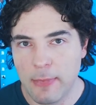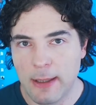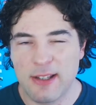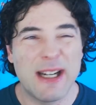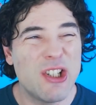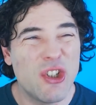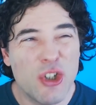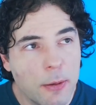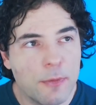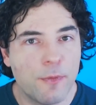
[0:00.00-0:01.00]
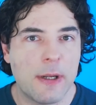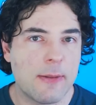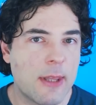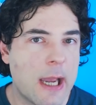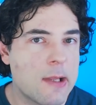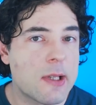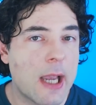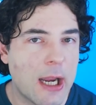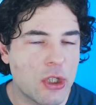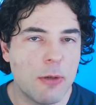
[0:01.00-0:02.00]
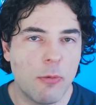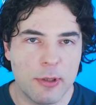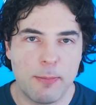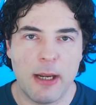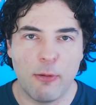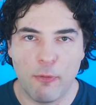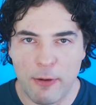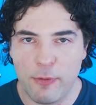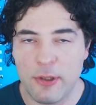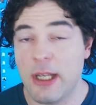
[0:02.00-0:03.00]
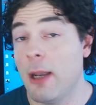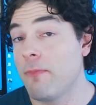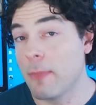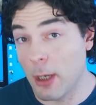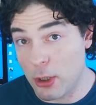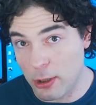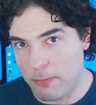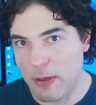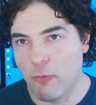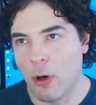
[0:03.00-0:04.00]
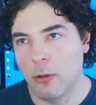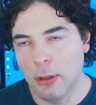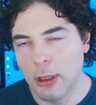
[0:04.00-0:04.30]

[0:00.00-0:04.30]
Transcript: So I don't think that's actually what's being referenced here. I could be wrong.